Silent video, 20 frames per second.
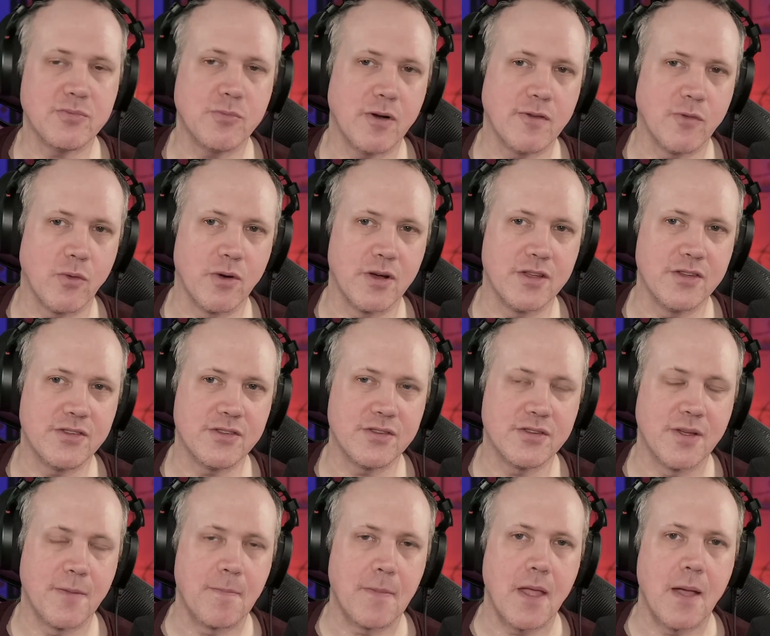my voice,
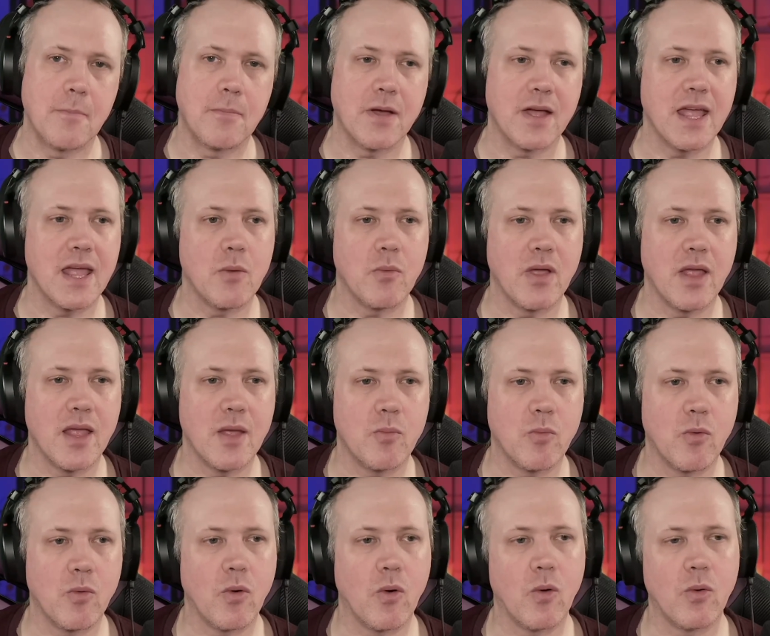but it
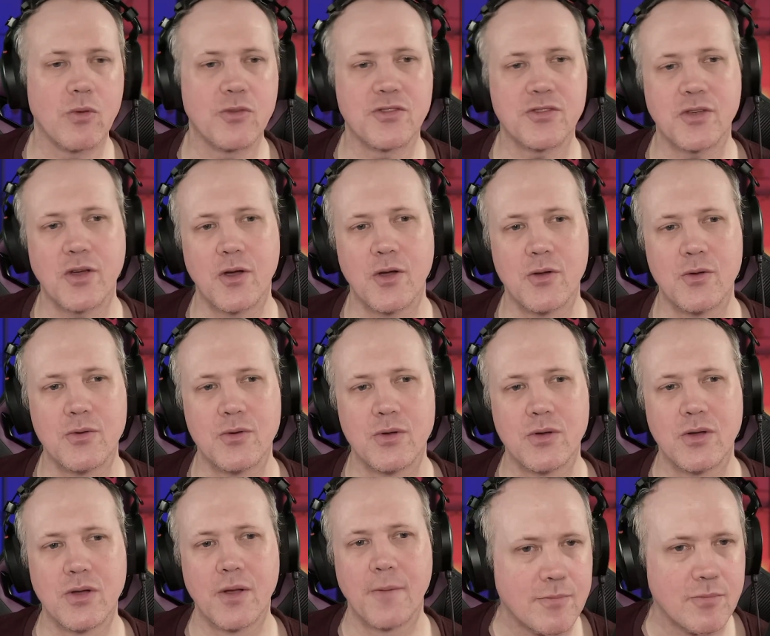will also
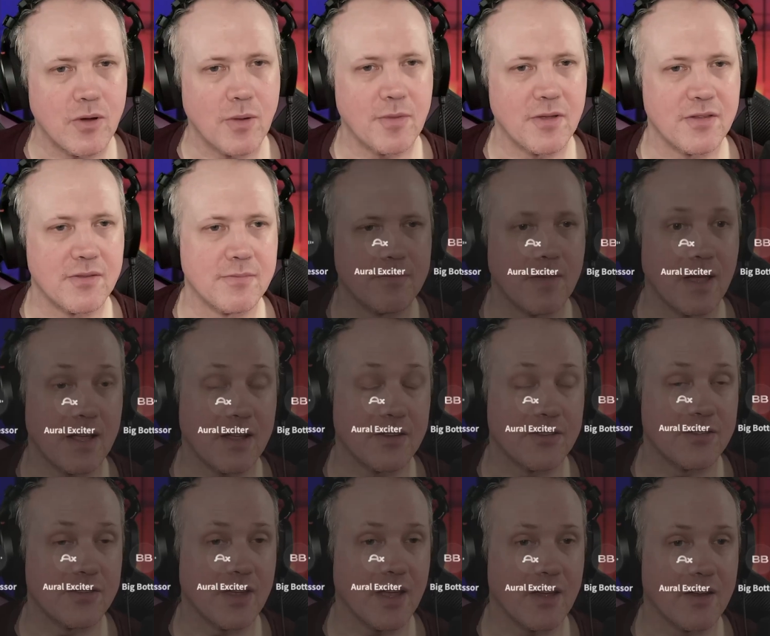probably make it
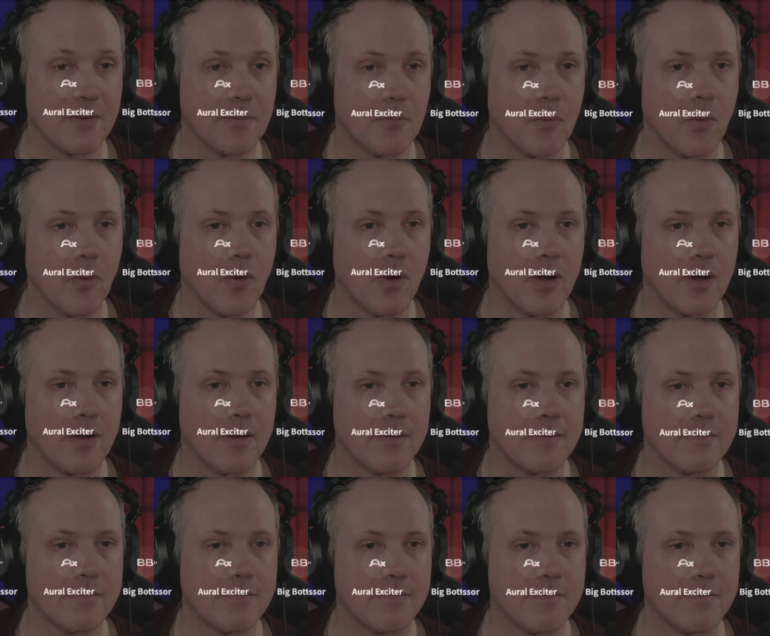sound more,
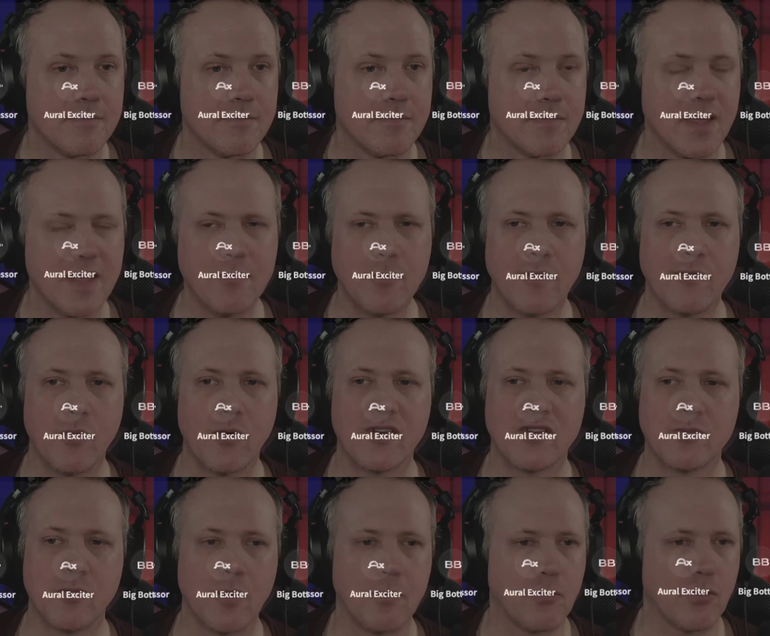give my
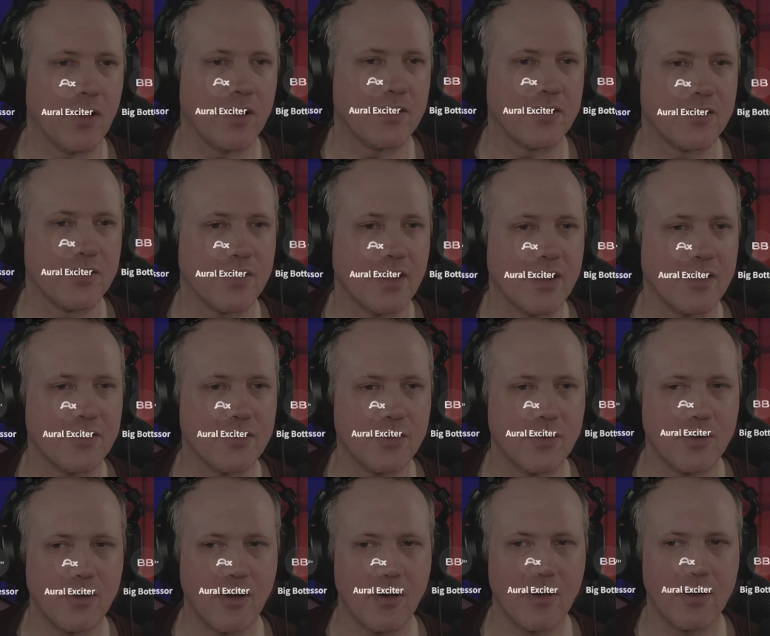voice more presence. So let's
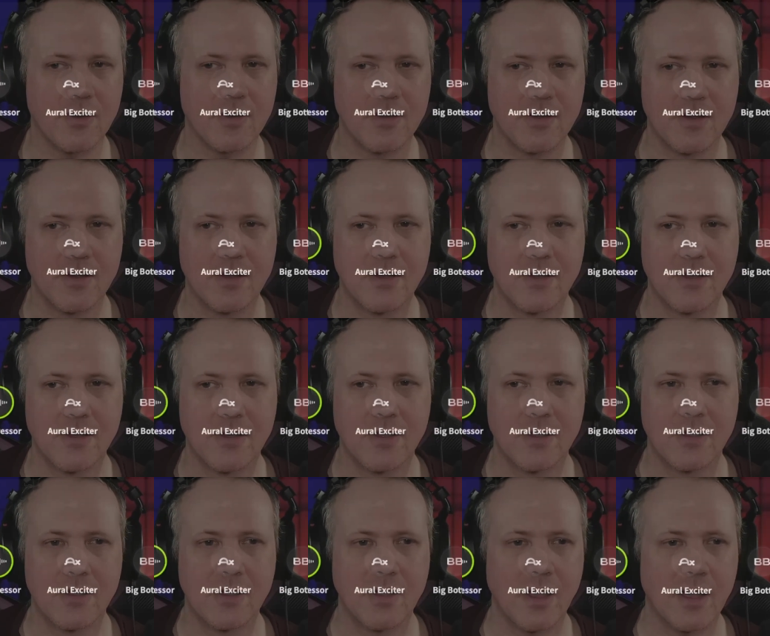turn it on.
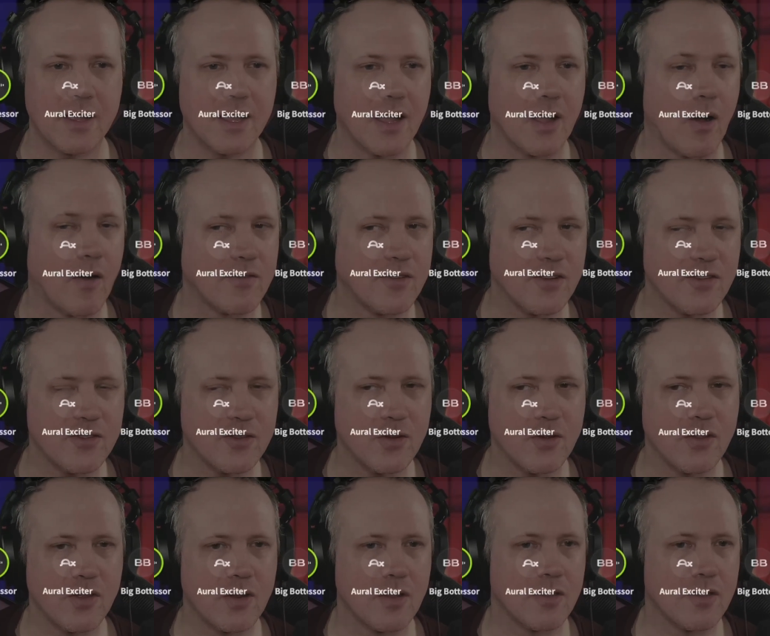Okay, I've just
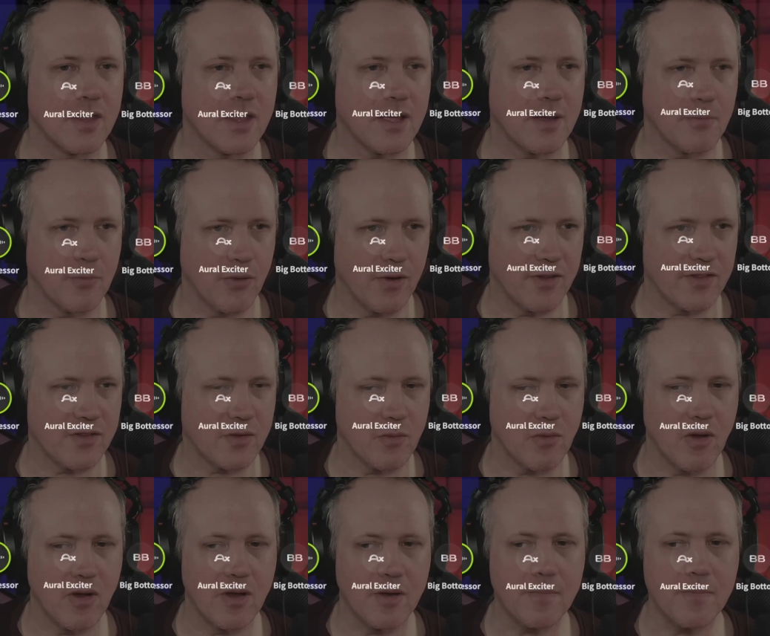turned the compressor
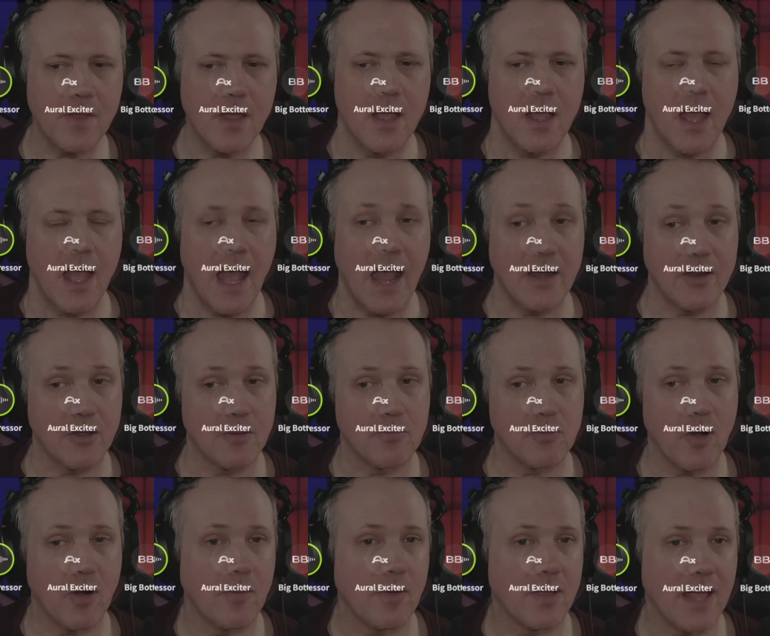on, and you
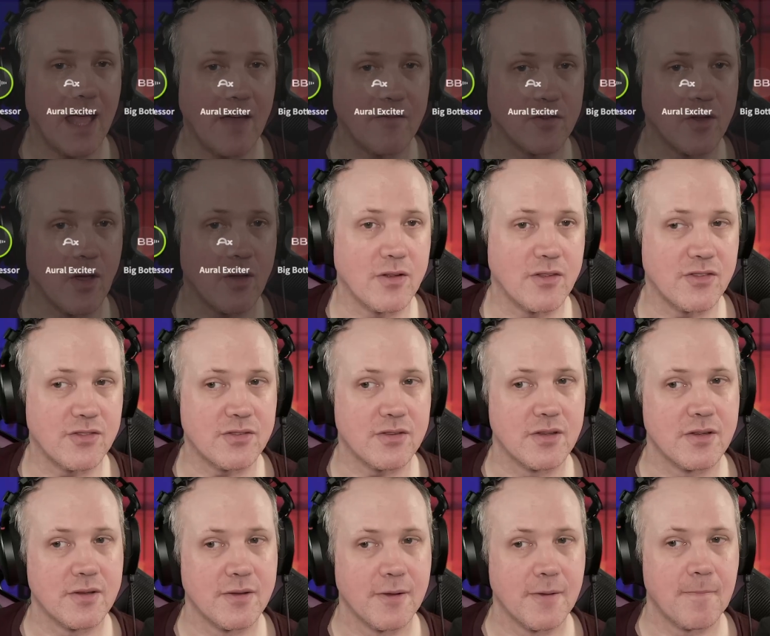probably have noticed,
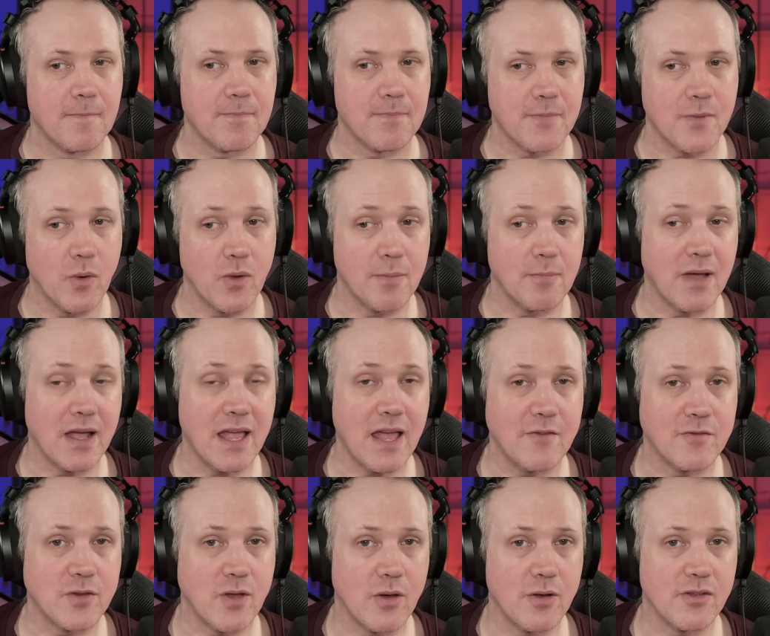or you may
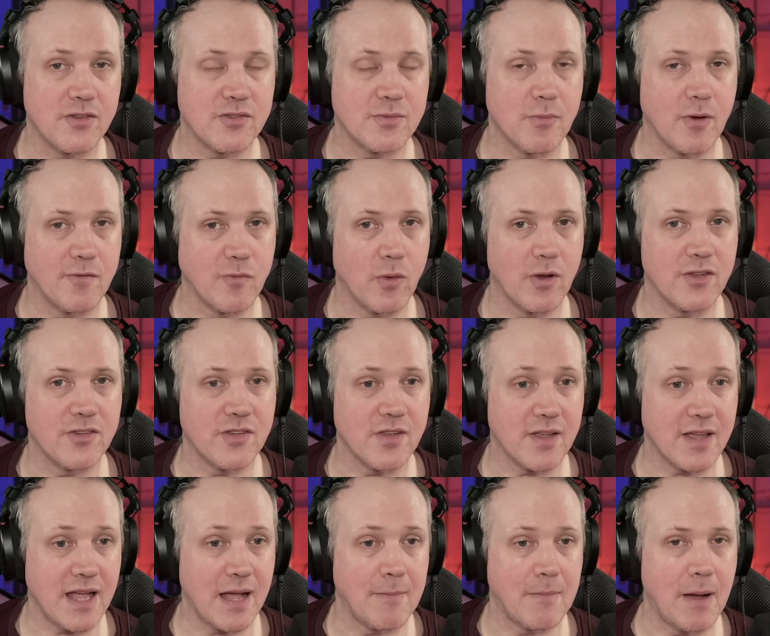have noticed, my voice
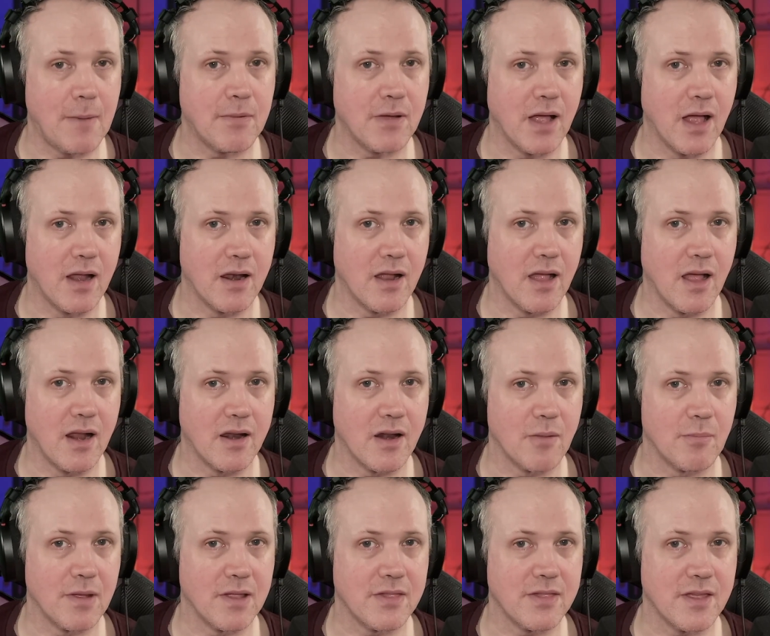come up a little
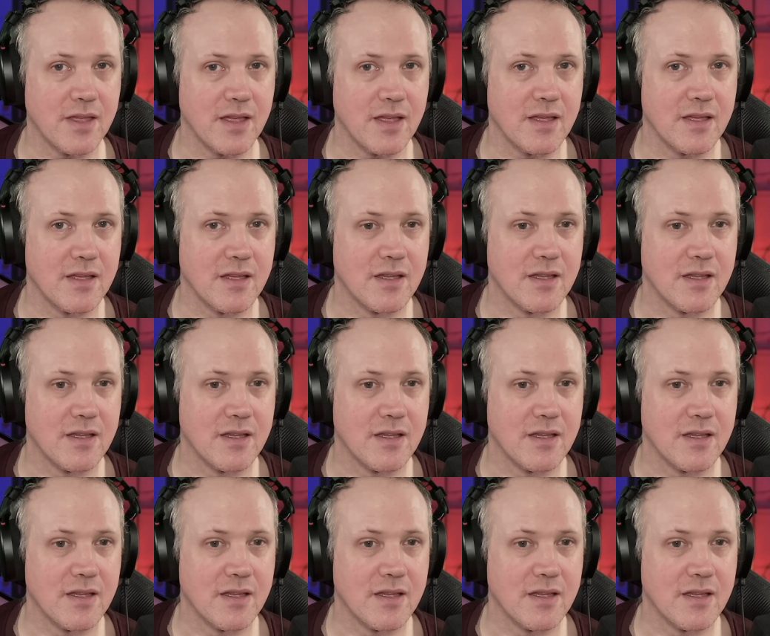bit there.